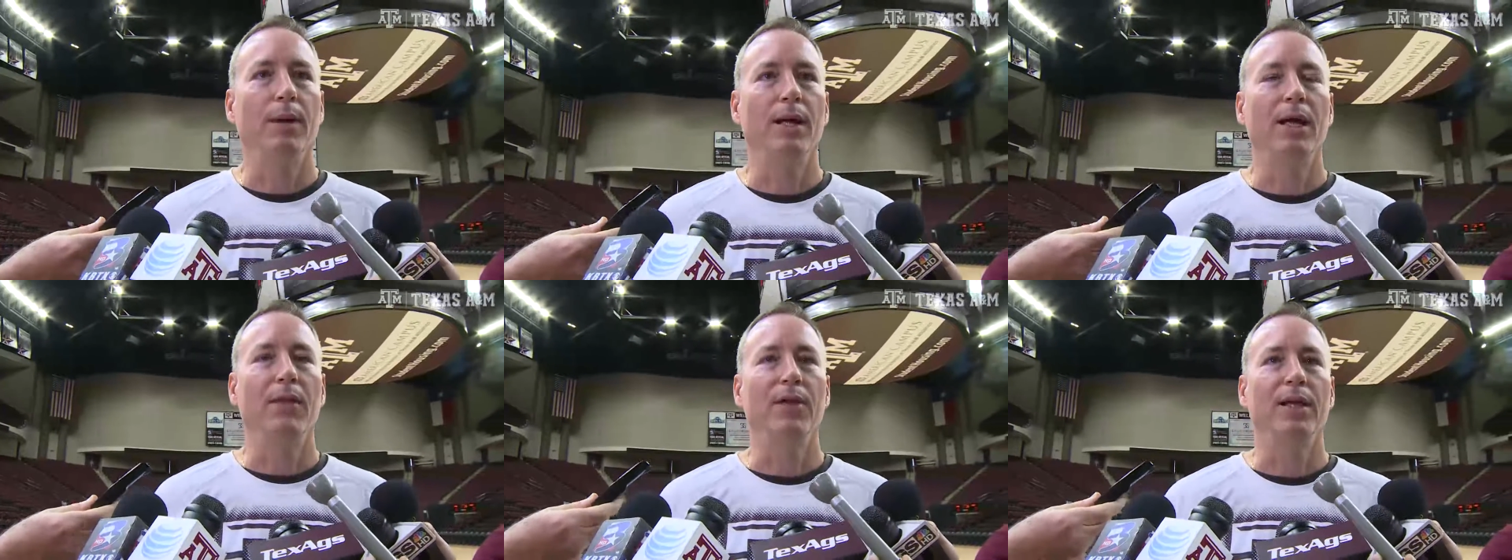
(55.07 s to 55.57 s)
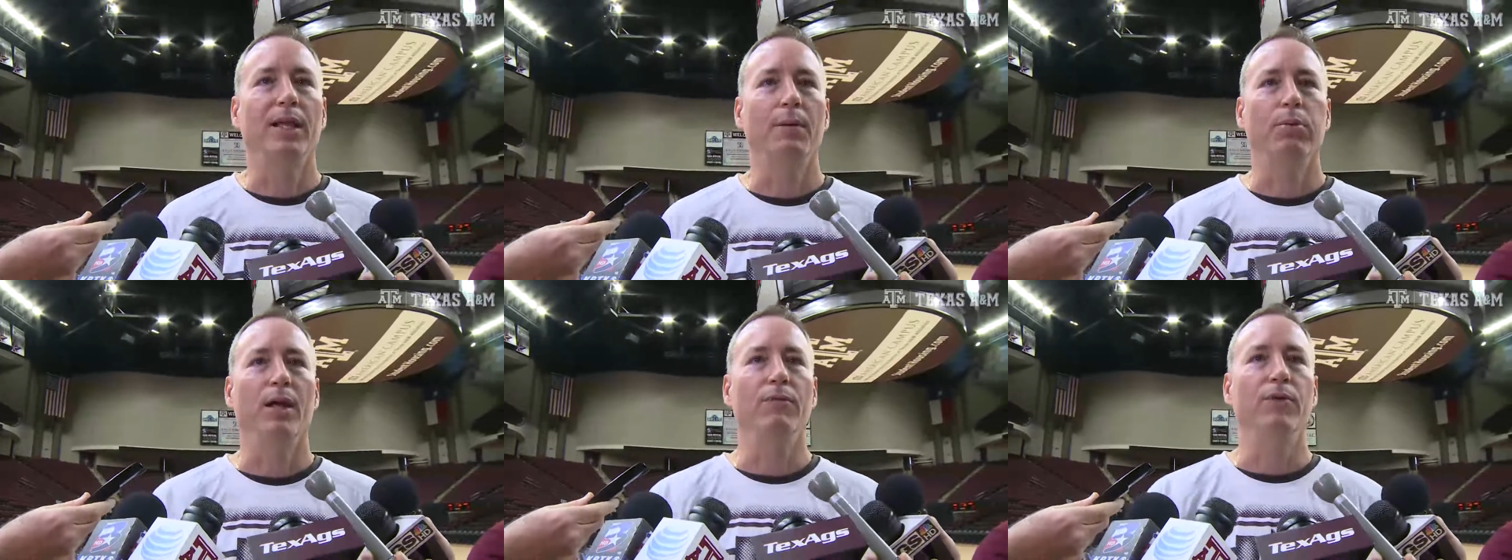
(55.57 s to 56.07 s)
I, I think they
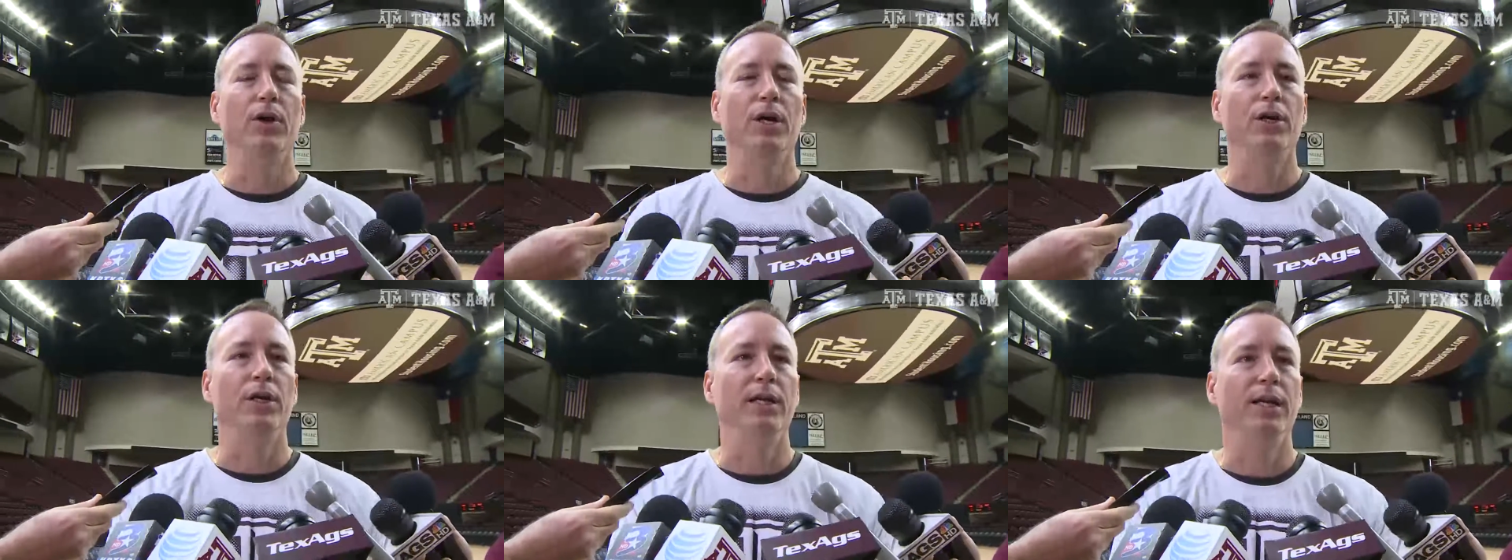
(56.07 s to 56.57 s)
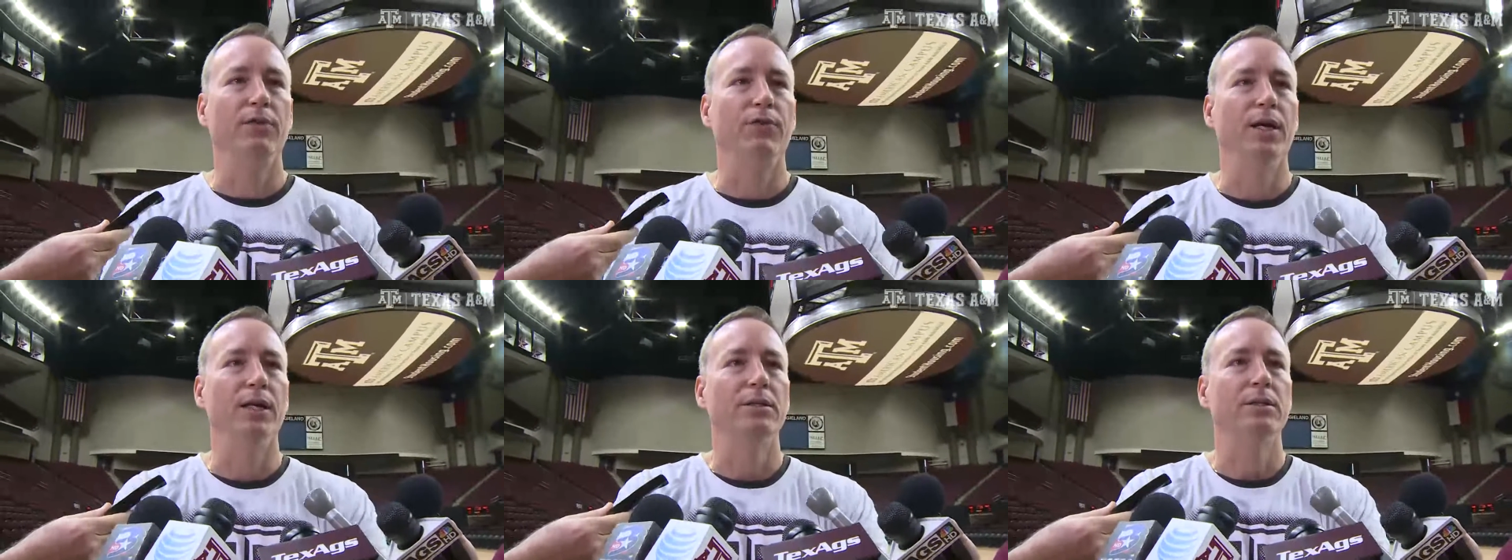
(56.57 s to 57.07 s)
play very good
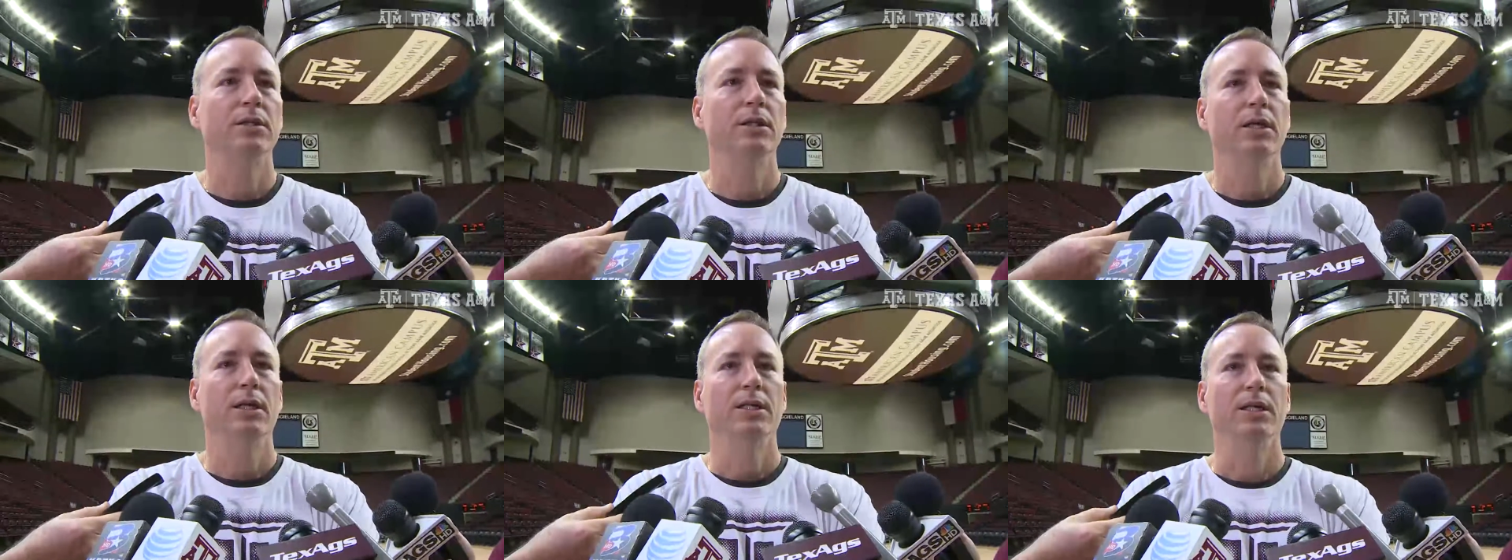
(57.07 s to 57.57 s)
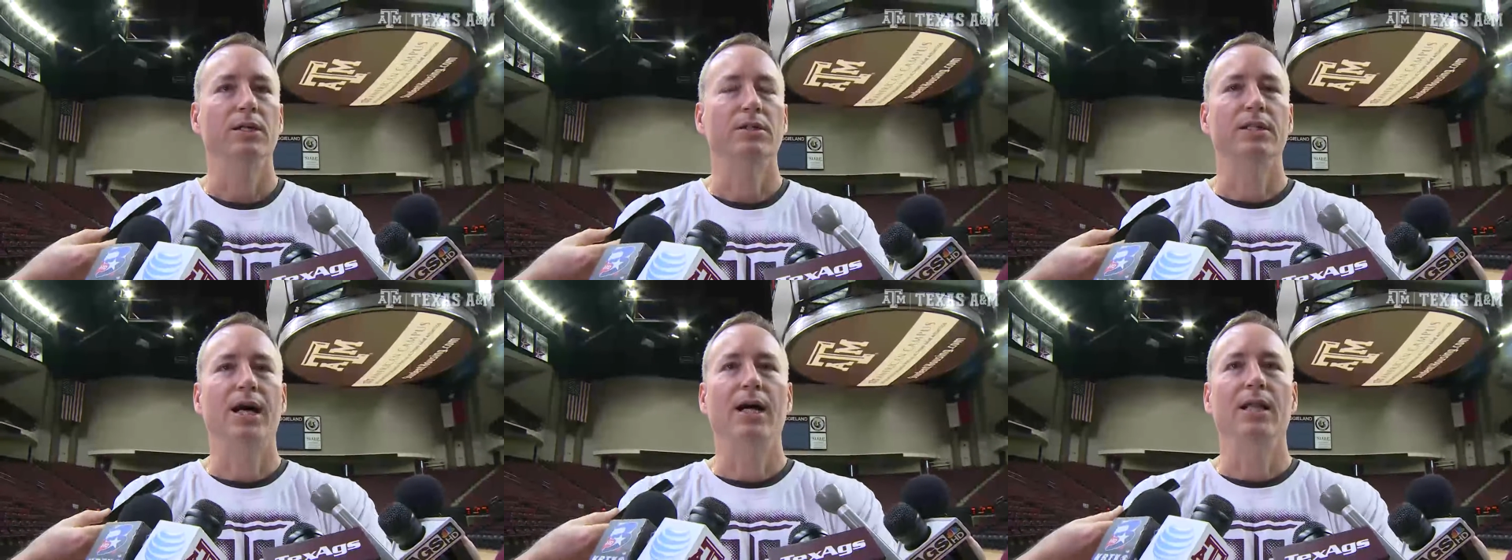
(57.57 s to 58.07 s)
defense. They're
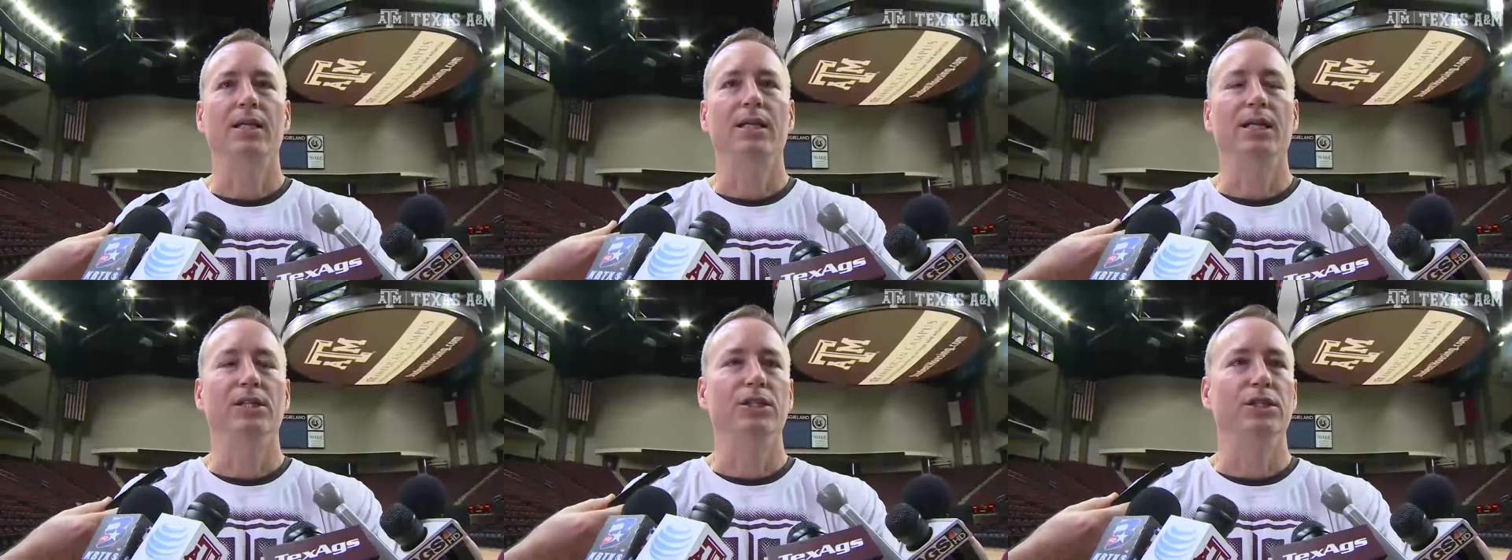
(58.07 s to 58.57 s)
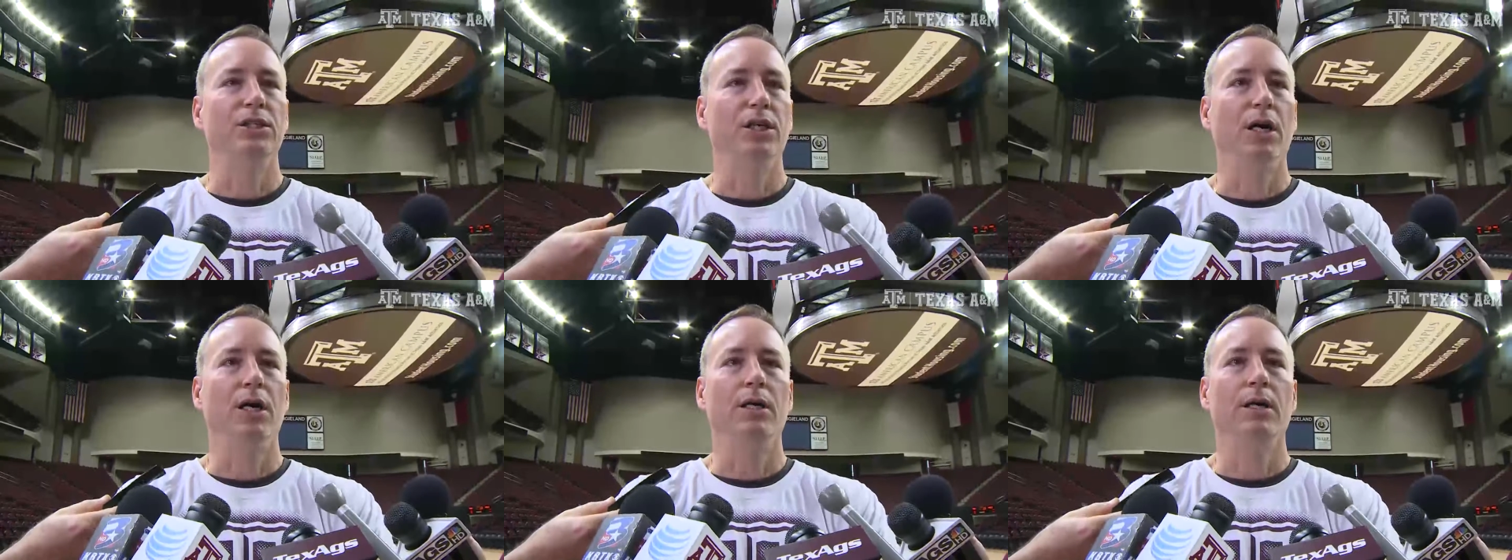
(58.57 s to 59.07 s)
solid. They're just
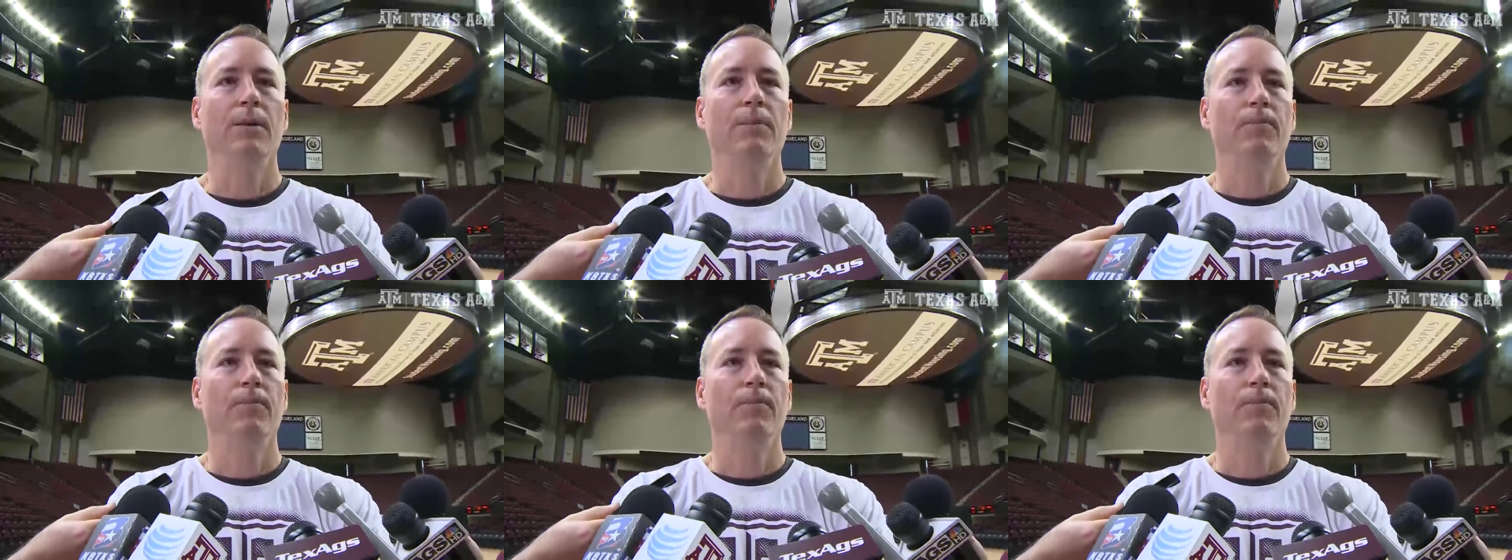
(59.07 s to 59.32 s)
young.